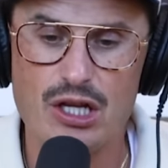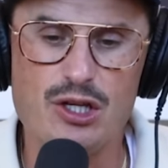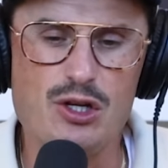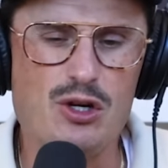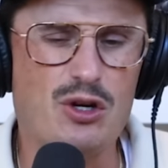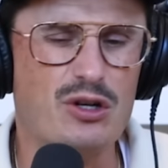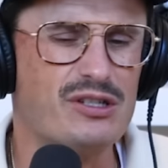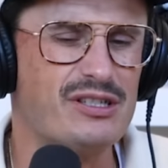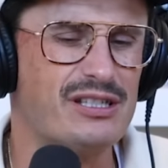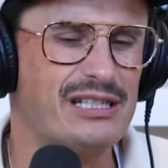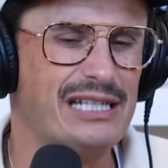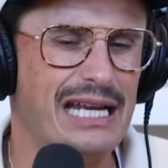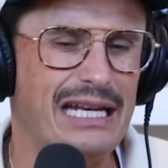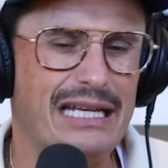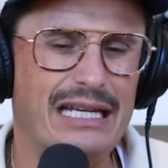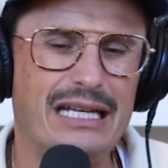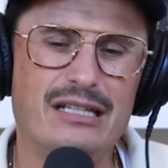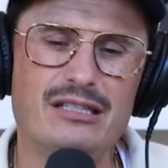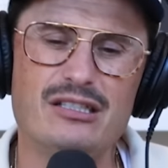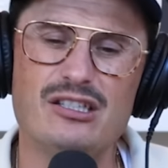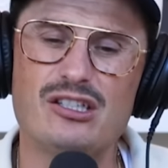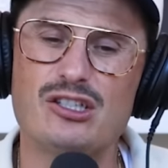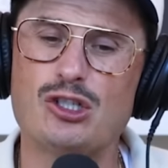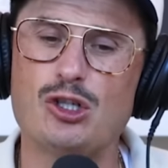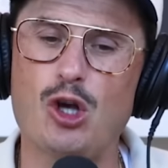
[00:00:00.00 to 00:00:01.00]
You're
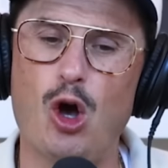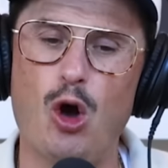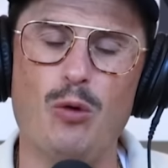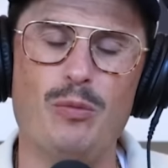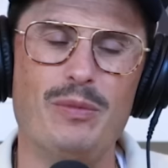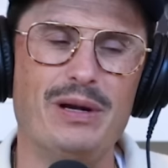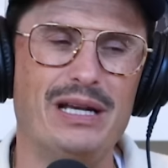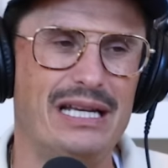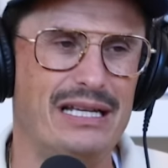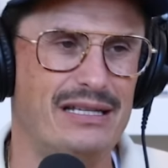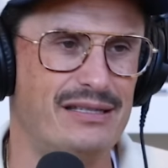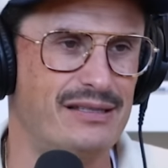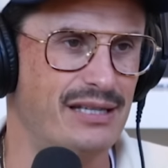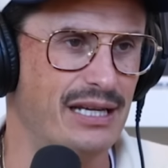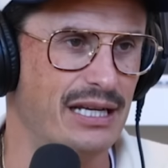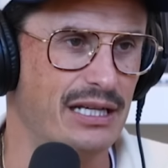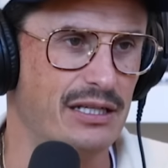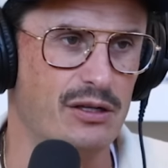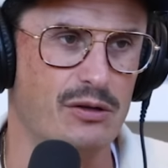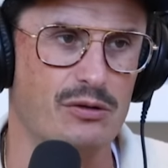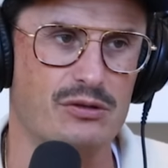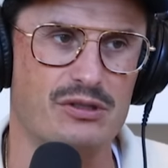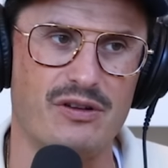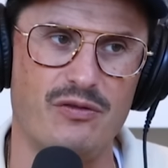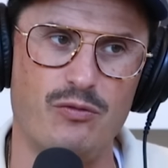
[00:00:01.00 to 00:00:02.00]
sending so many
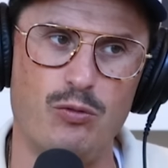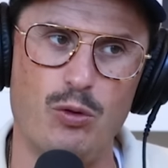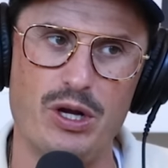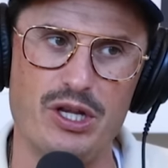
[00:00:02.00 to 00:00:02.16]
signals of